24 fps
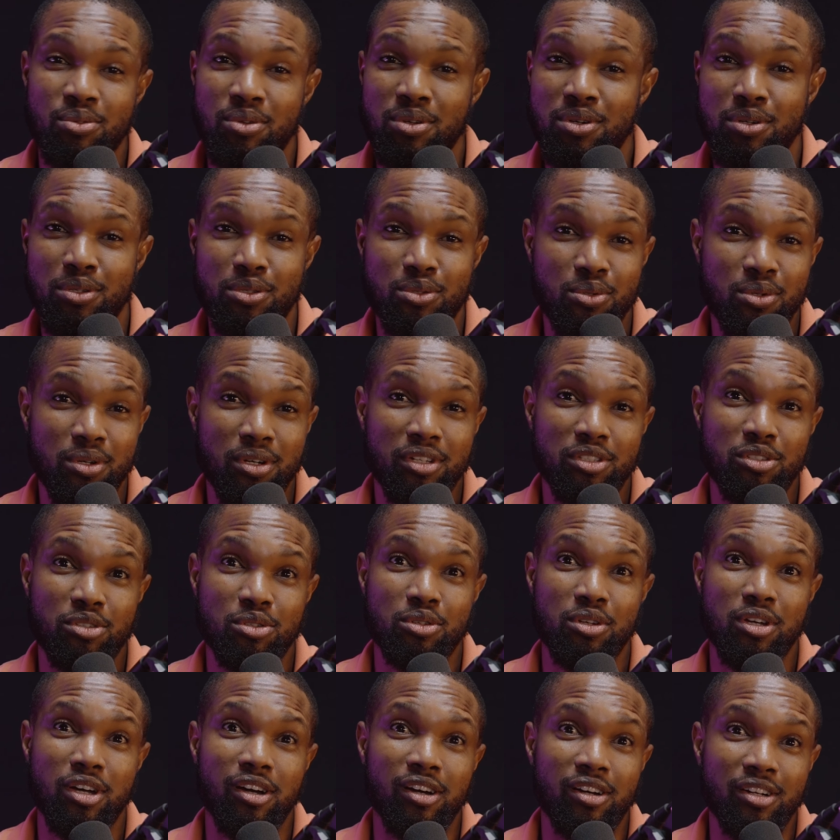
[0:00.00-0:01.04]
We don't want to work
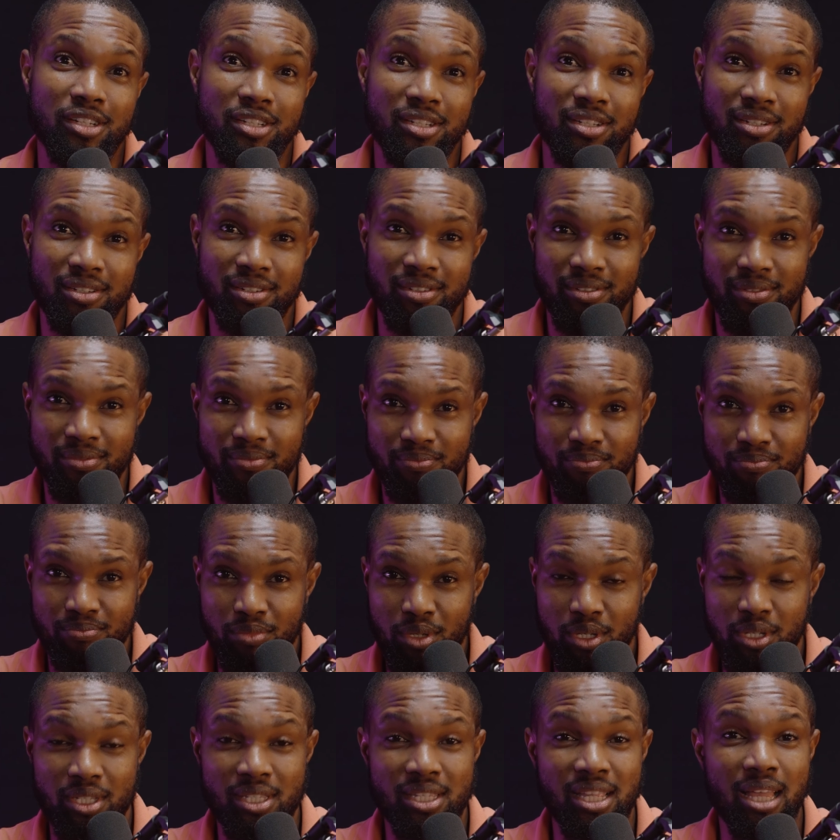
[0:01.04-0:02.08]
too hard
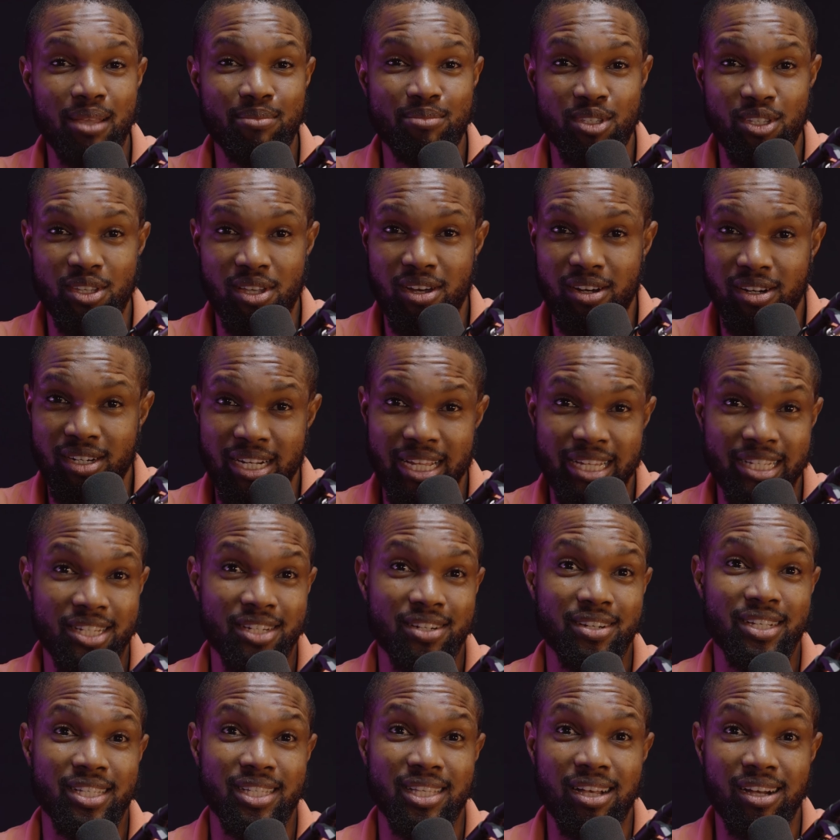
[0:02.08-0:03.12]
because time is hard.
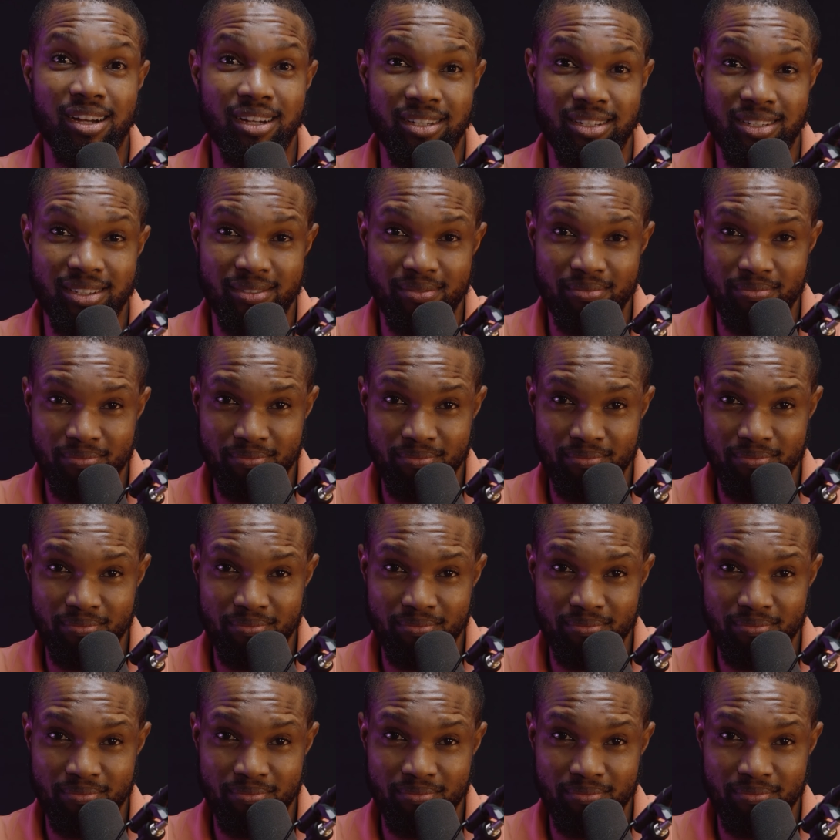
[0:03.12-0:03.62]
Nigeria is hard.